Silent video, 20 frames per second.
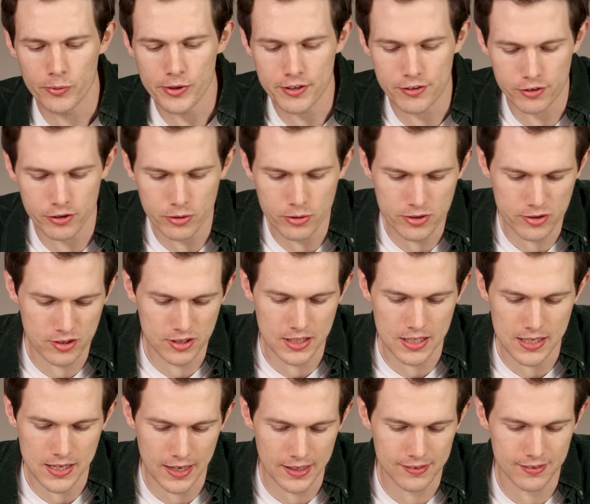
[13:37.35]
we do
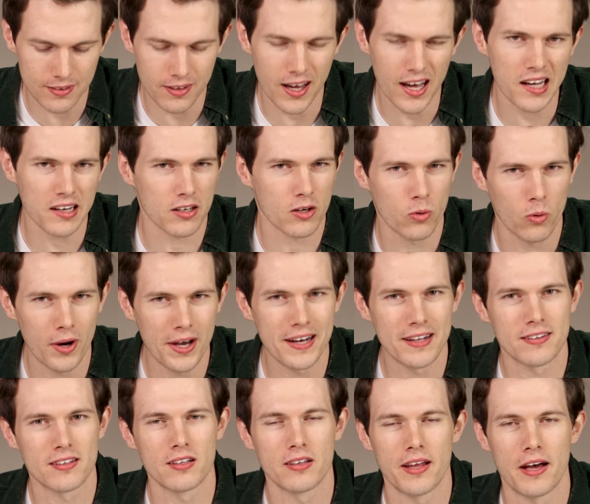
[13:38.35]
see it's not
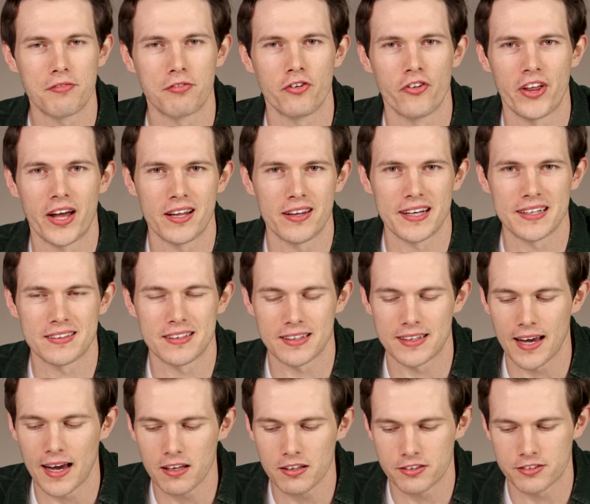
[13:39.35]
quite at the level that like the
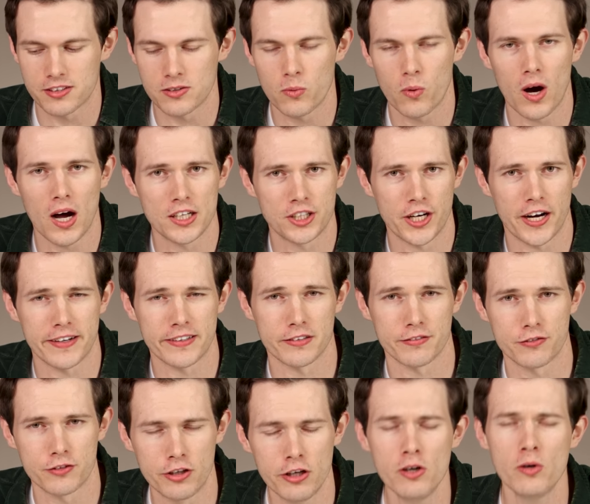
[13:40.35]
Galaxy Watch
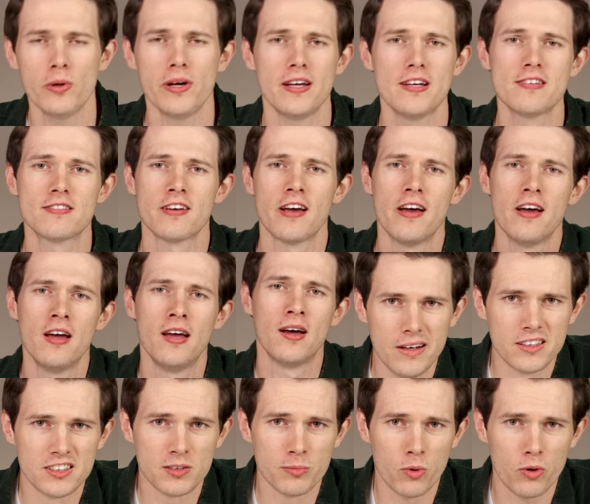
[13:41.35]
Active two is.
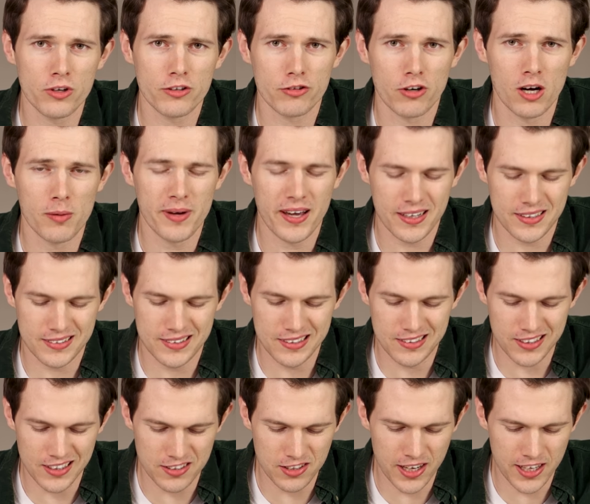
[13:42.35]
Some more drawbacks,
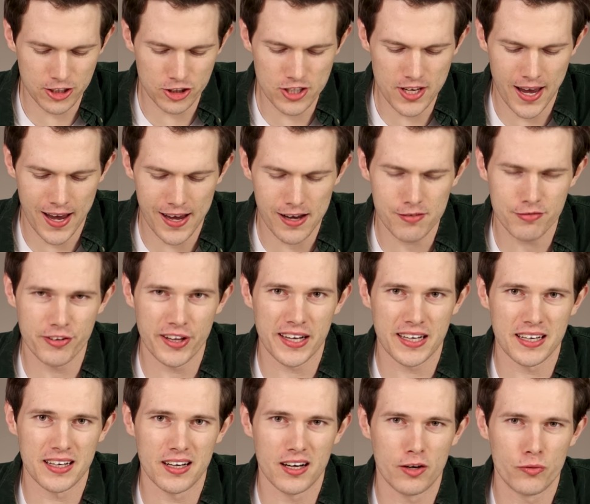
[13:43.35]
this doesn't actually have
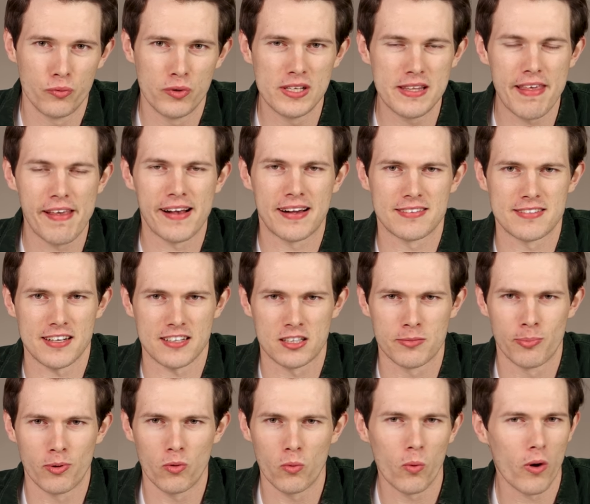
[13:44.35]
like a, a really
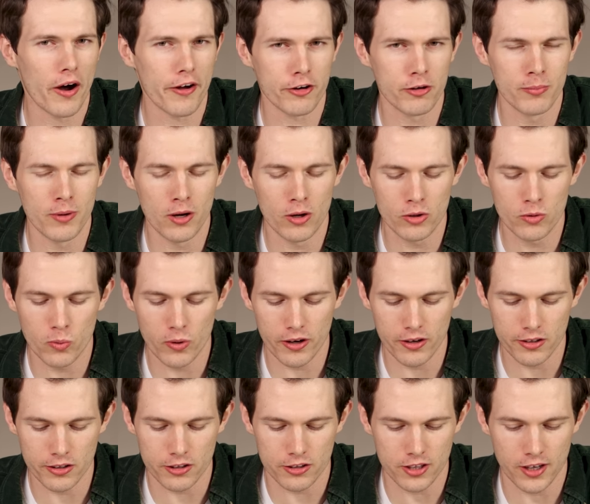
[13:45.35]
accessible water mode
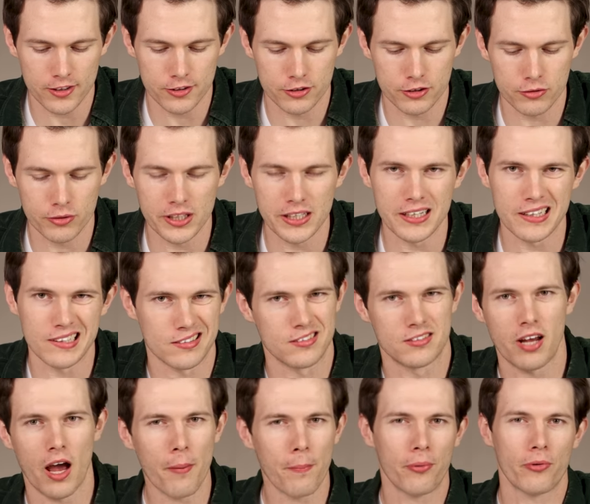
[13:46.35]
where your touchscreen is
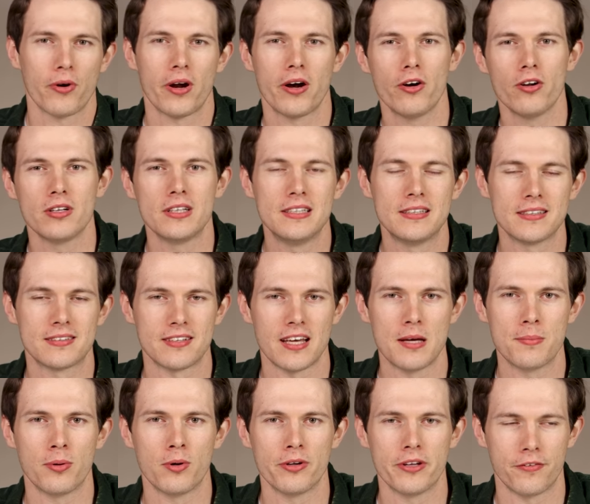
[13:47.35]
temporarily
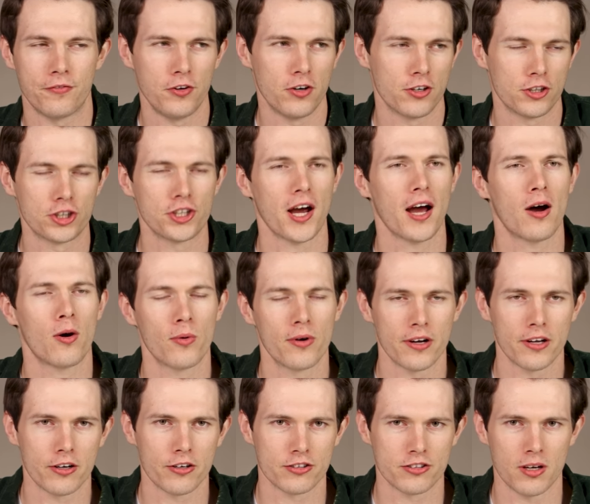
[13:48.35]
disabled if you're
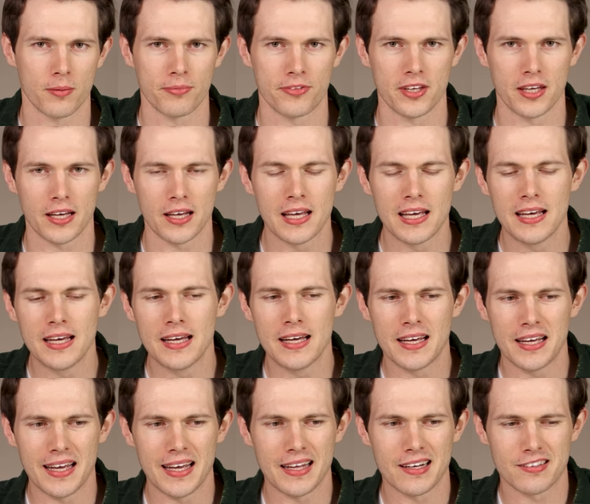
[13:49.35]
showering or something.
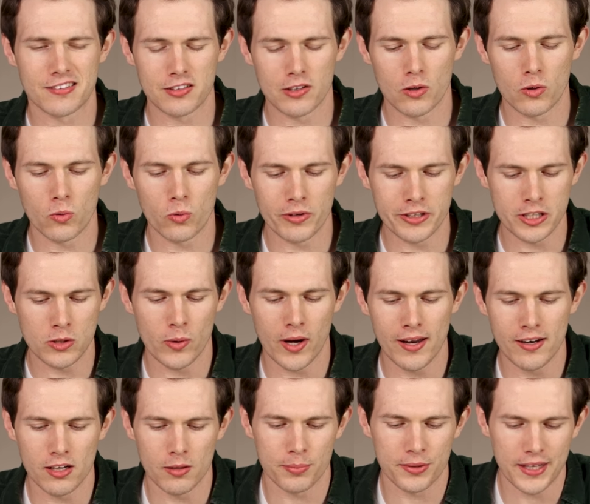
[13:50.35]
And so what you
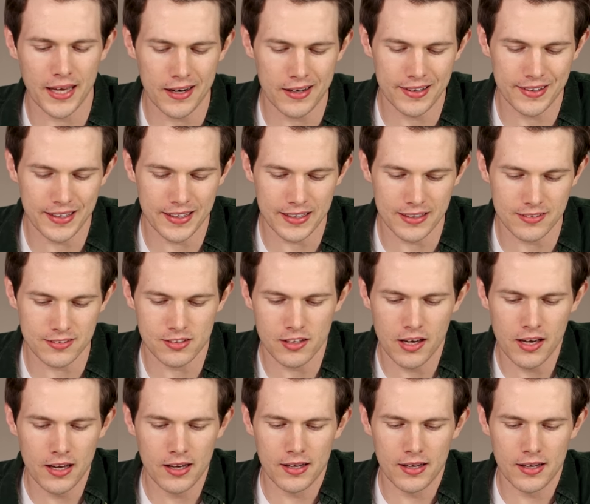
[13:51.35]
end up getting is